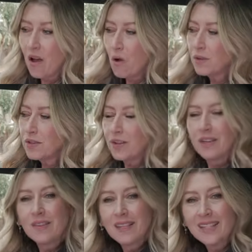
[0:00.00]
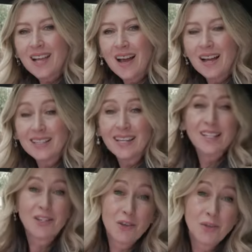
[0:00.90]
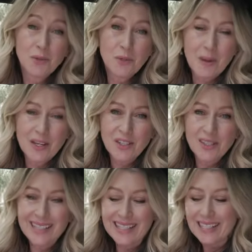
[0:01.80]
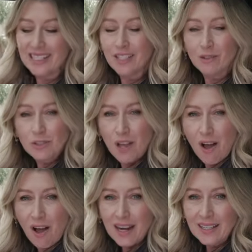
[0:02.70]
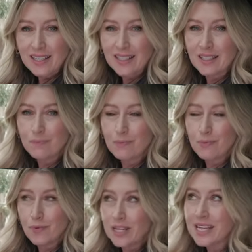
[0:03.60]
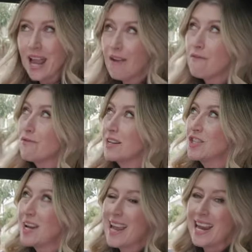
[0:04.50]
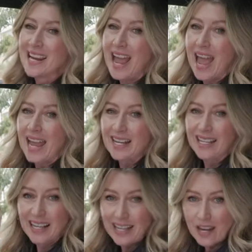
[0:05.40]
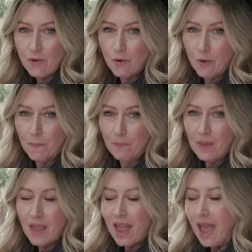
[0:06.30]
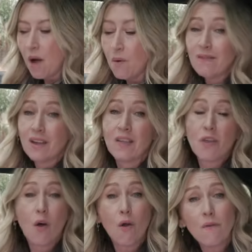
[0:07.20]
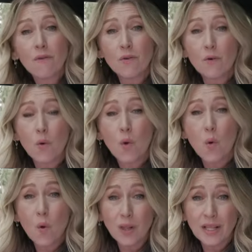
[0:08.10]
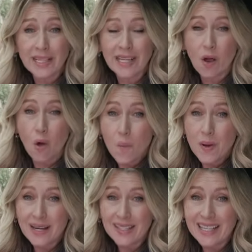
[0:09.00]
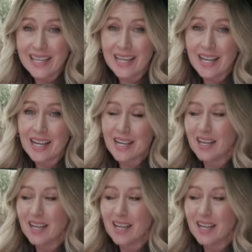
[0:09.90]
Also, given this car's external dimensions, it's a little tight and it's pretty average head and leg room. However, the overall quality ambience here,